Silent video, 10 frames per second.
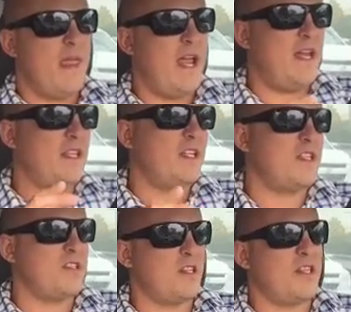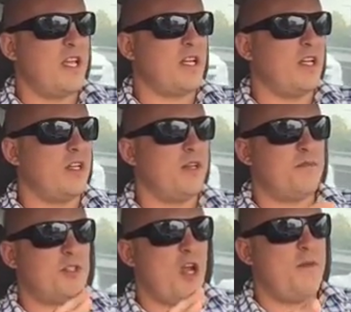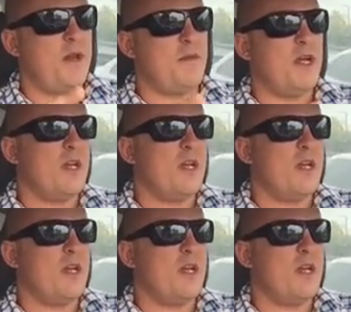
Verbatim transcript: And this is the thing, like, so many,